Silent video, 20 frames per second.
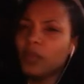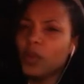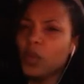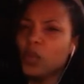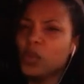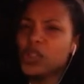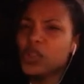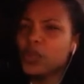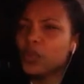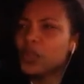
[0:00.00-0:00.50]

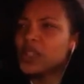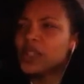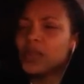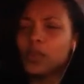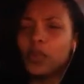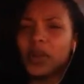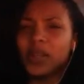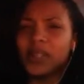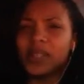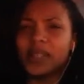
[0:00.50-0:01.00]
What's, your, what's the
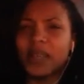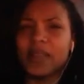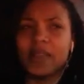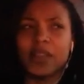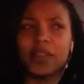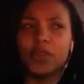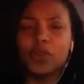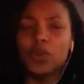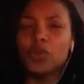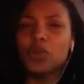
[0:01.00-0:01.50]
point of saying
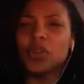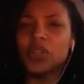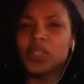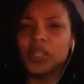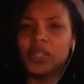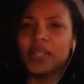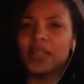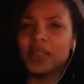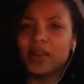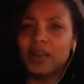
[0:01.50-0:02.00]
that? Do you know the
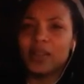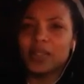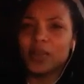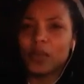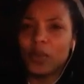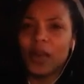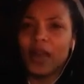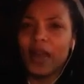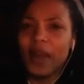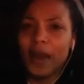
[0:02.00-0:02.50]
details of
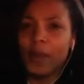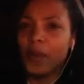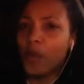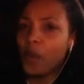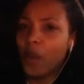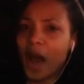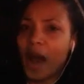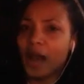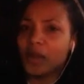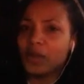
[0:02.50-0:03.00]
what happened?
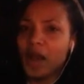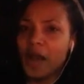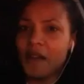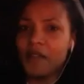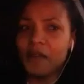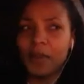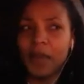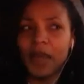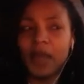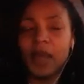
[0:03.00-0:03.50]
Why I don't have
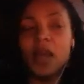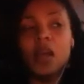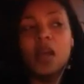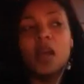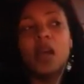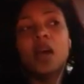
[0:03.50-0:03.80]
a man?